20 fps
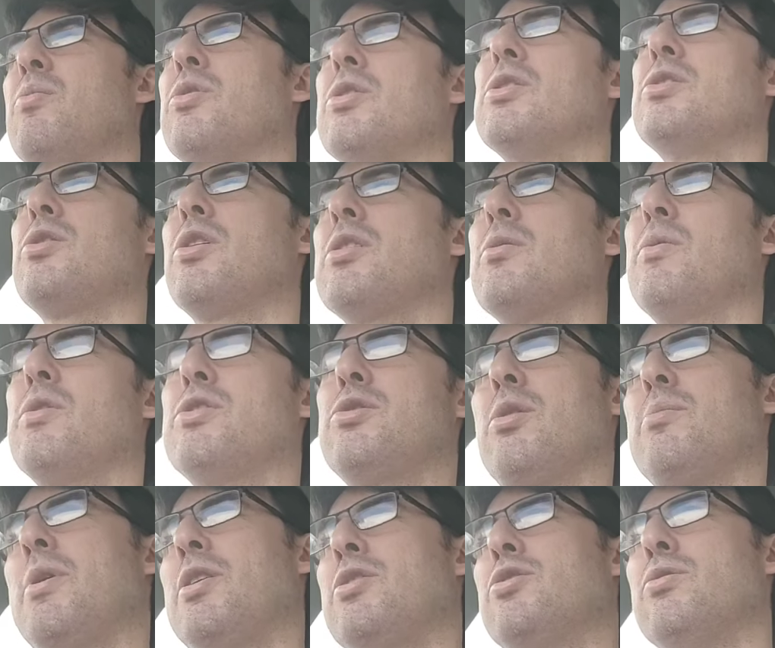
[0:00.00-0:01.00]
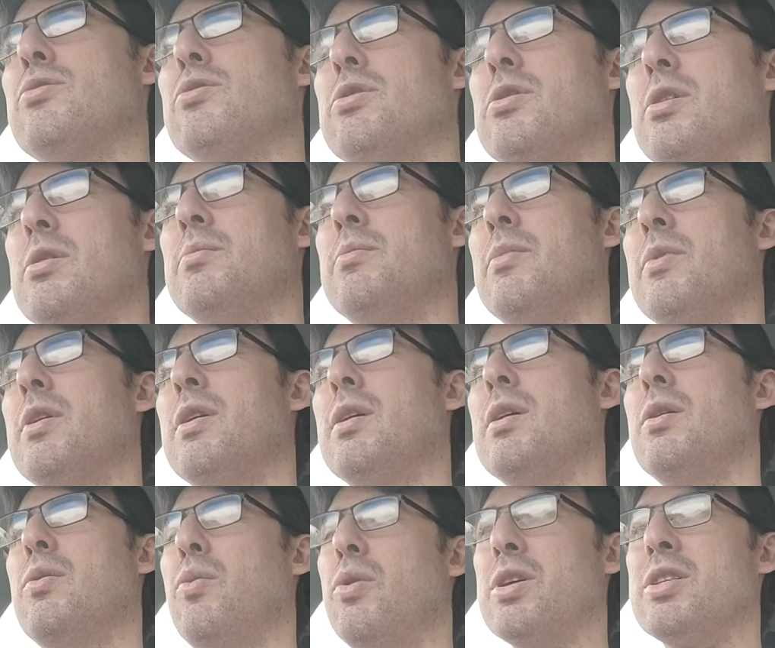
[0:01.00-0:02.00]
When he's talking about Jerusalem,
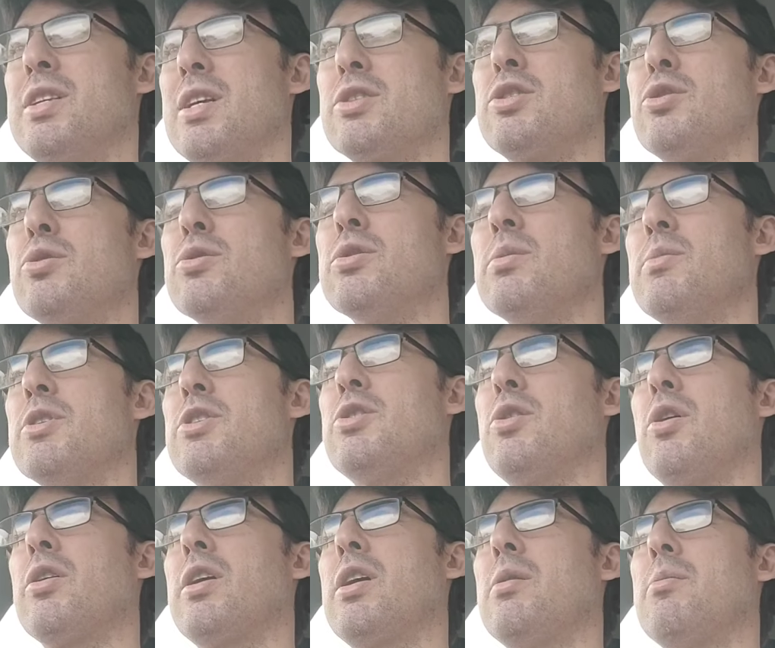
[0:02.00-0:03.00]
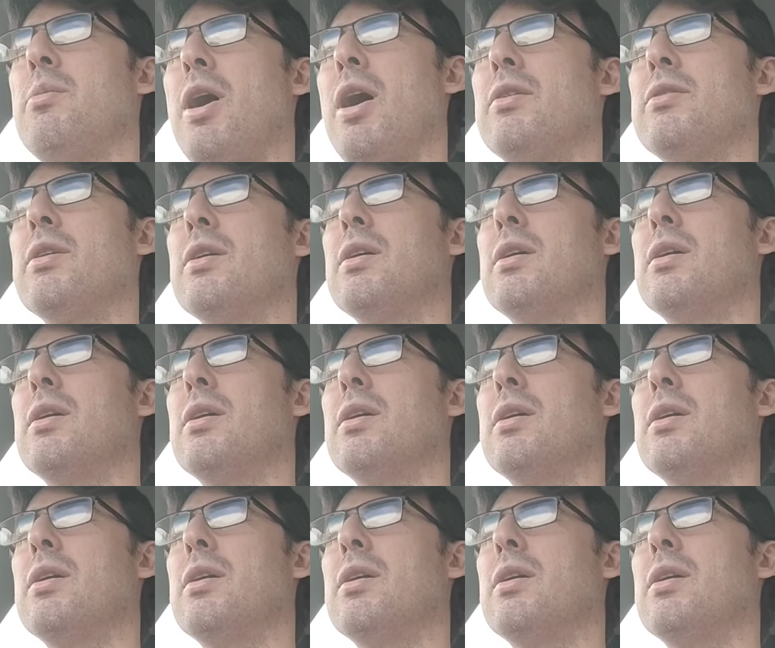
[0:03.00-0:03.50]
when it says Jerusalem, it's talking about